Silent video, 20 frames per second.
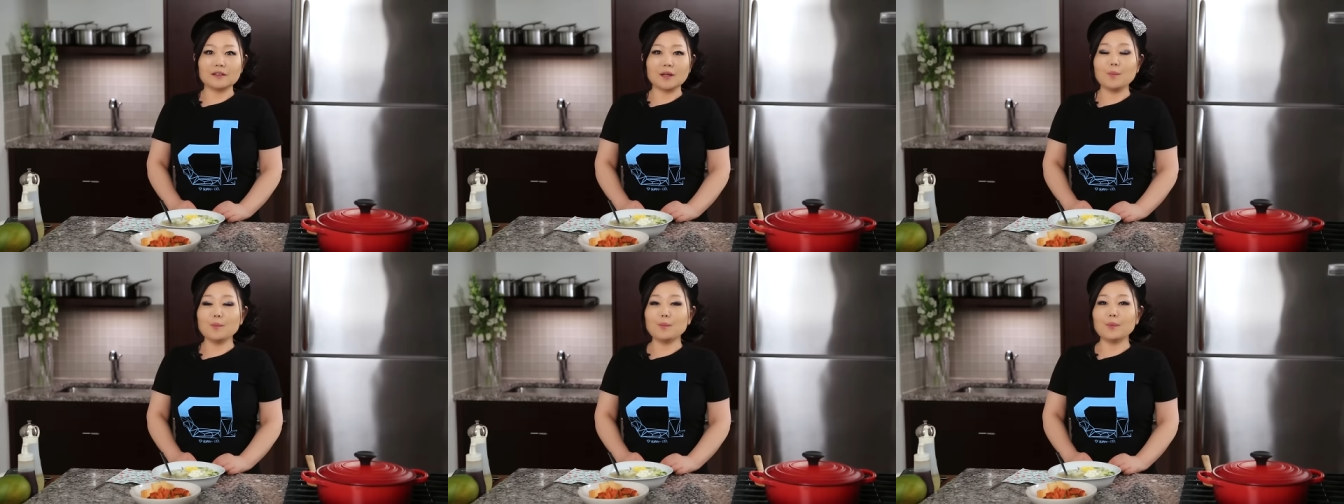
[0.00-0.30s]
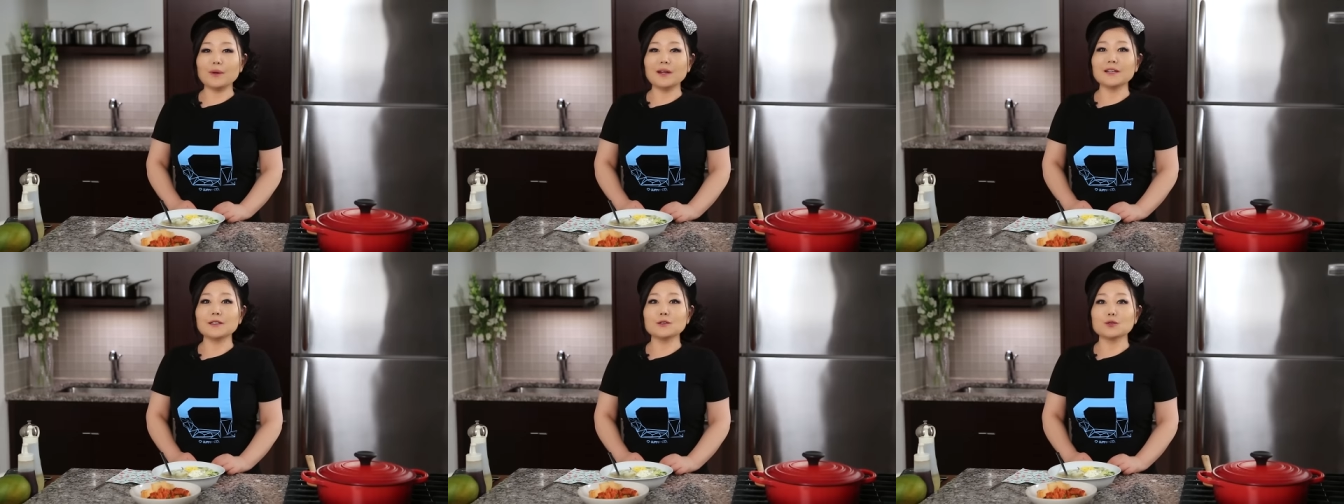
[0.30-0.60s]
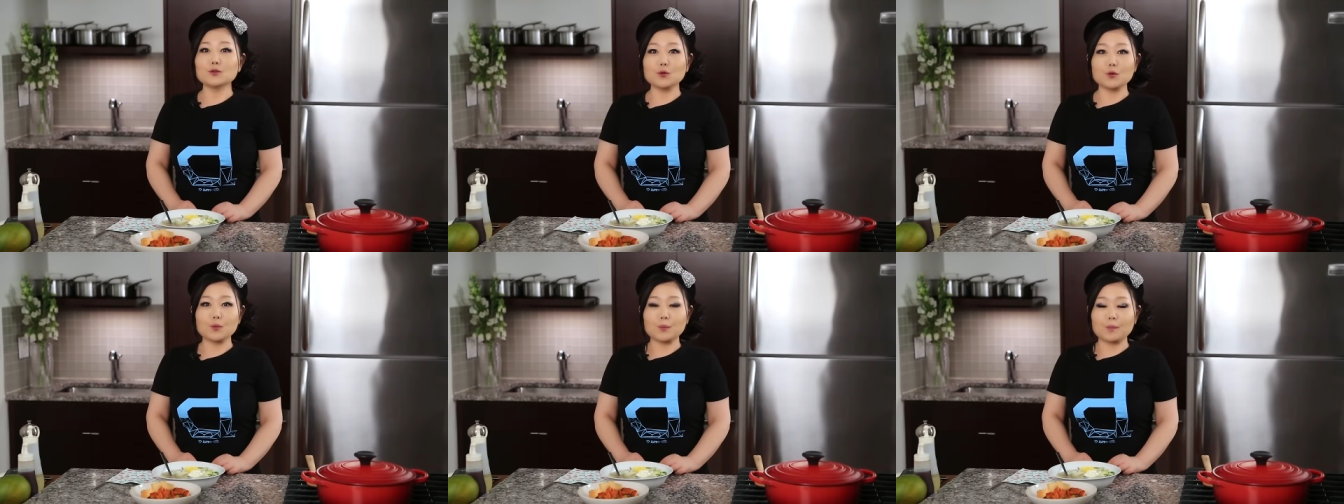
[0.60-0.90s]
dumpling
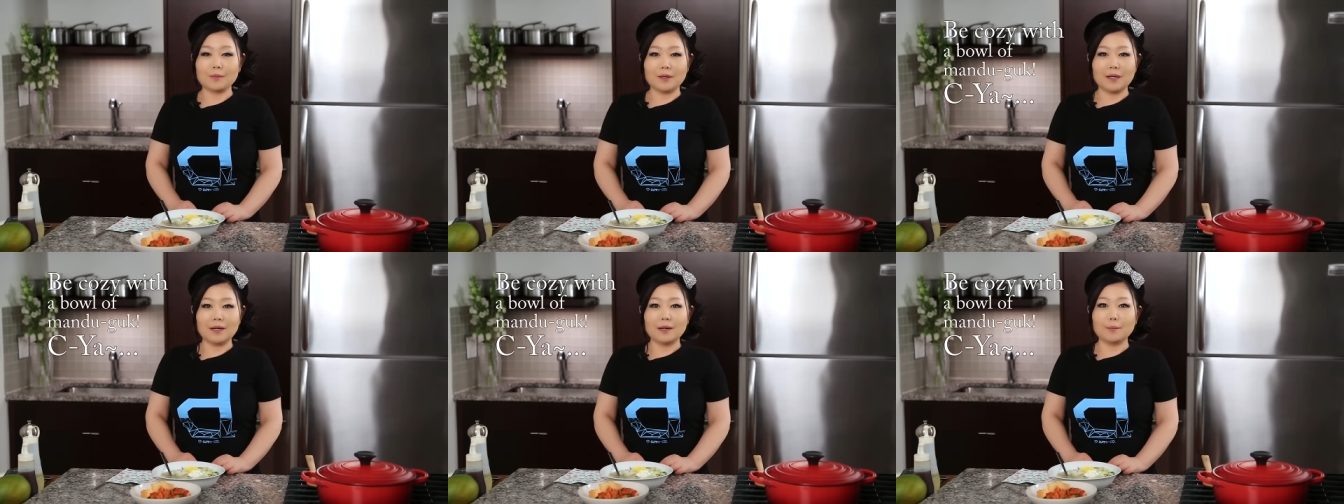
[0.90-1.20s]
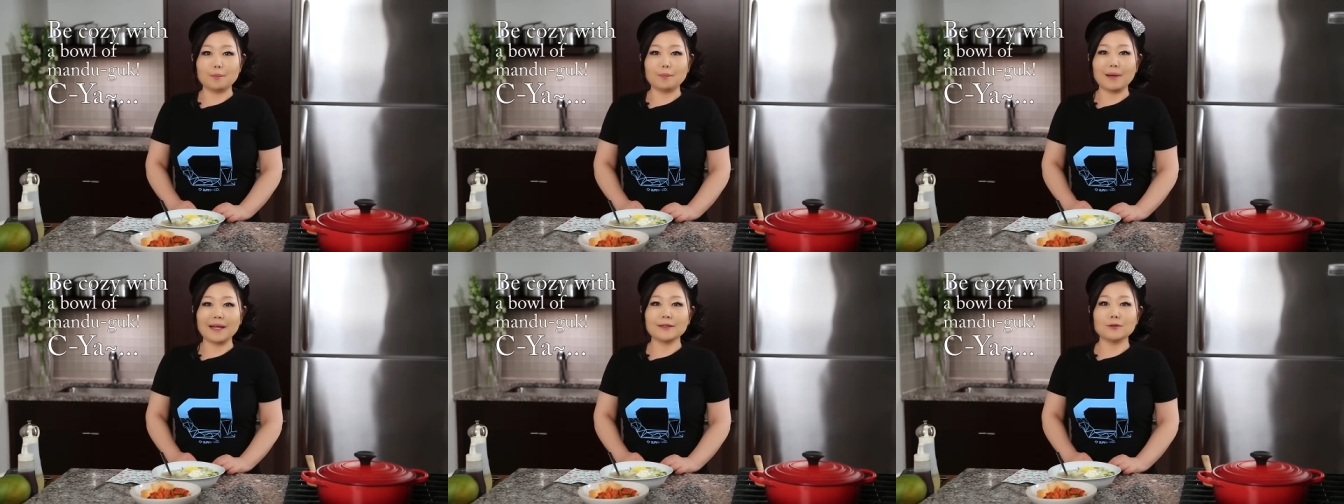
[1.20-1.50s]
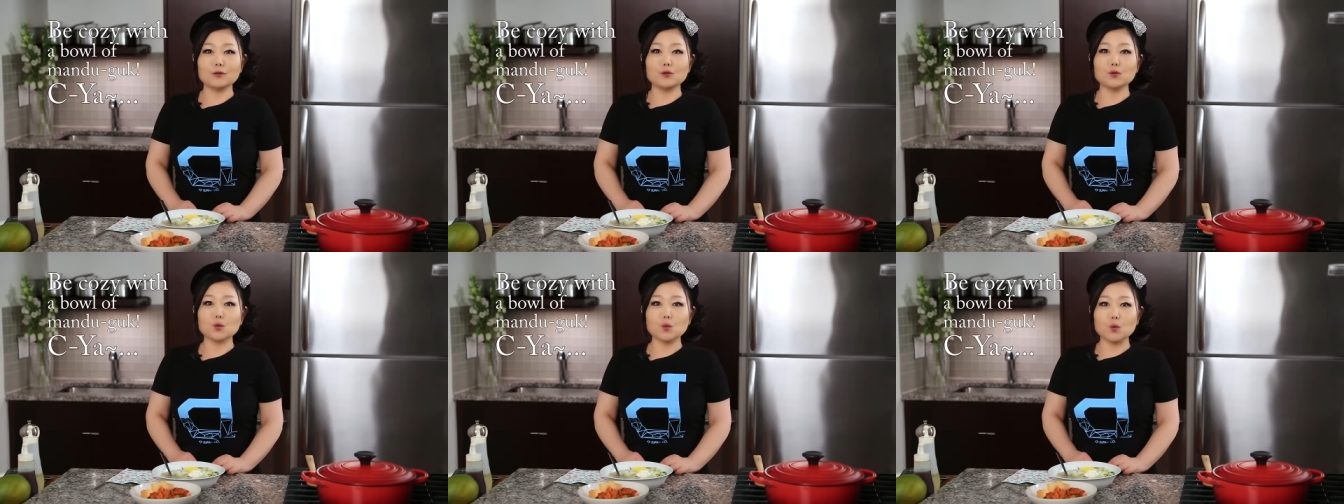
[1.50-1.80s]
soup,
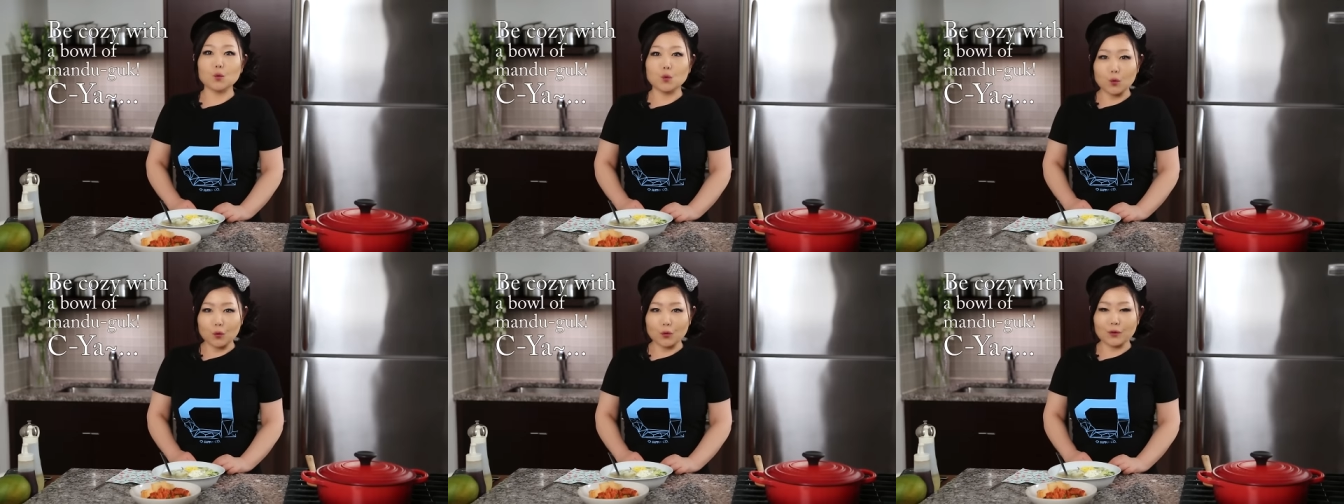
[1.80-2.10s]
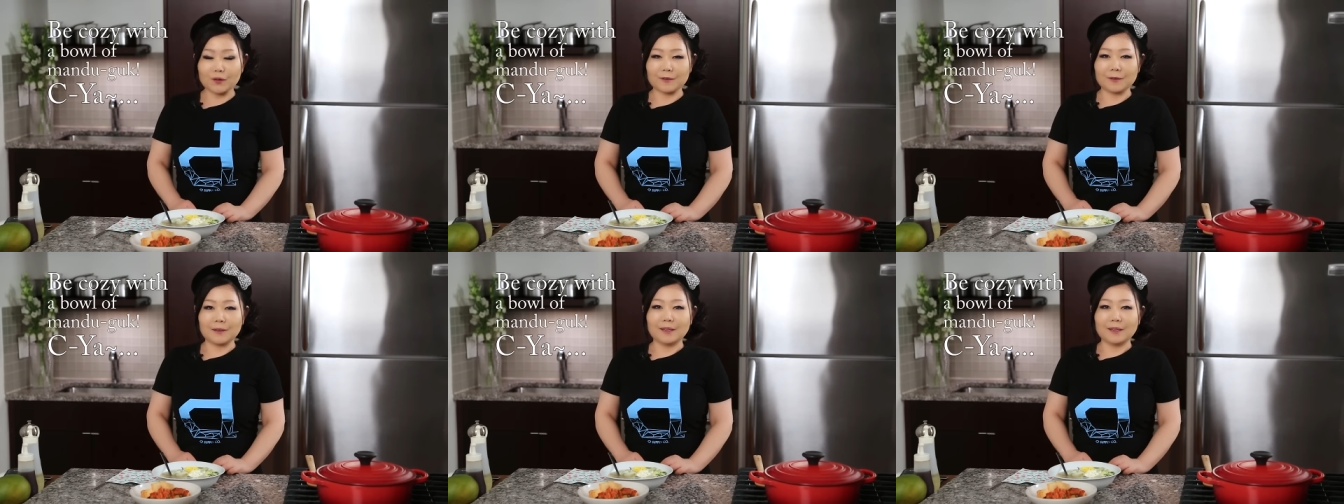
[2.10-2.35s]
mandukku.